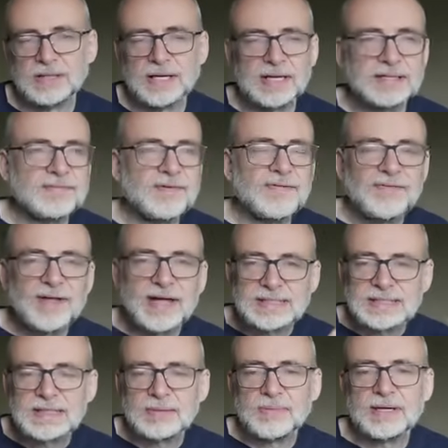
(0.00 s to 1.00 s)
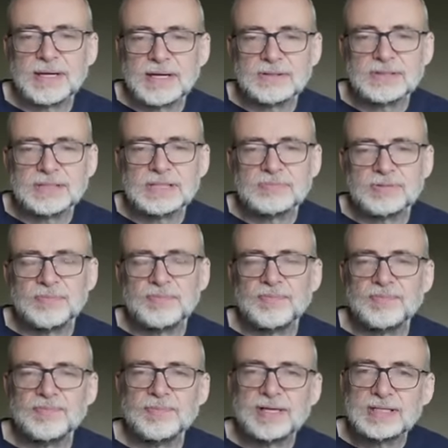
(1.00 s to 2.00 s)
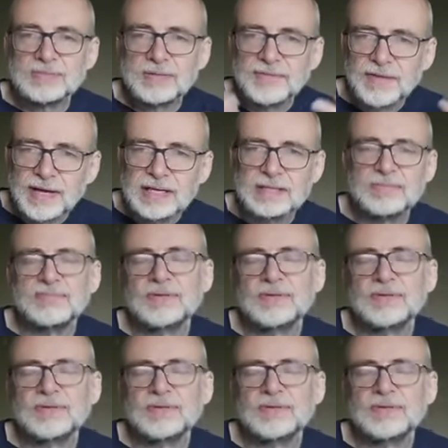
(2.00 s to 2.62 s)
and that someone else is prepared